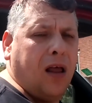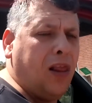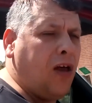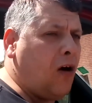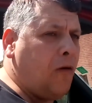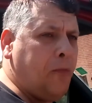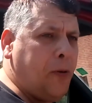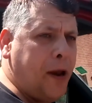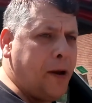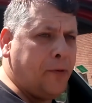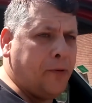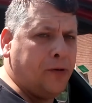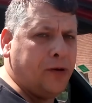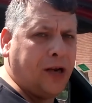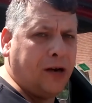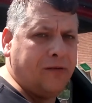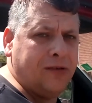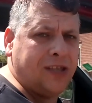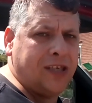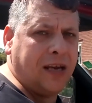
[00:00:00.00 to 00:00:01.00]
A lot of people
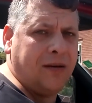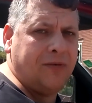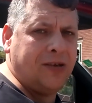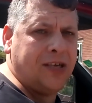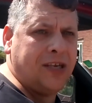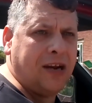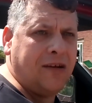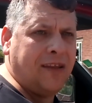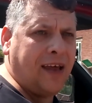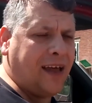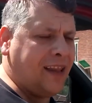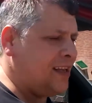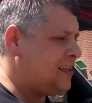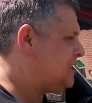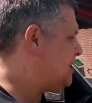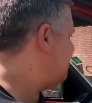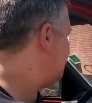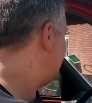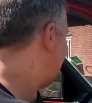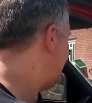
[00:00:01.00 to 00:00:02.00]
don't seem to do that. They
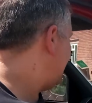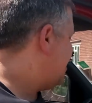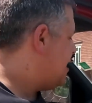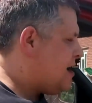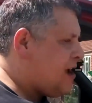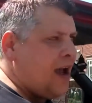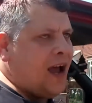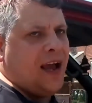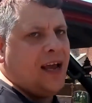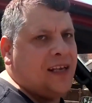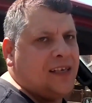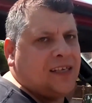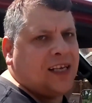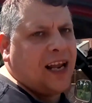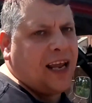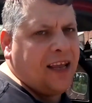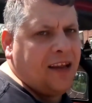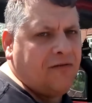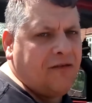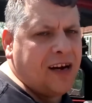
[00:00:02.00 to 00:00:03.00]
seem to
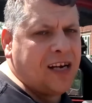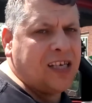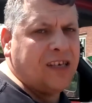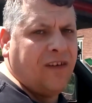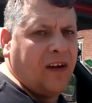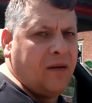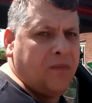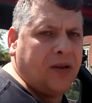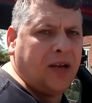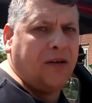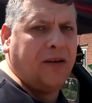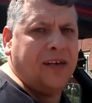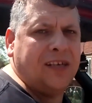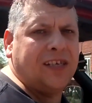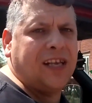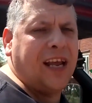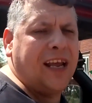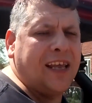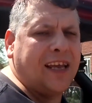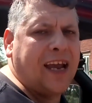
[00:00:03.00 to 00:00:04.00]
insulate the rest of it but don't
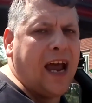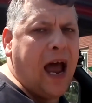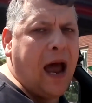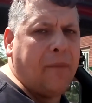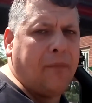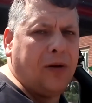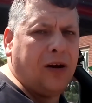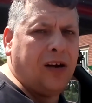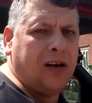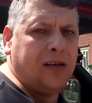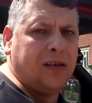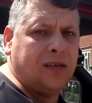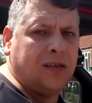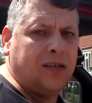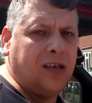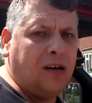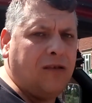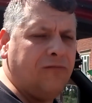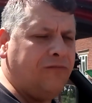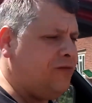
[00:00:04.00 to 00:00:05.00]
insulate the cab, and I
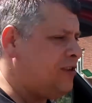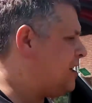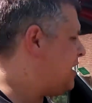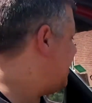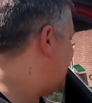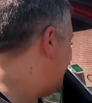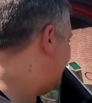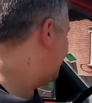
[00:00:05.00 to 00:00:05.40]
don't really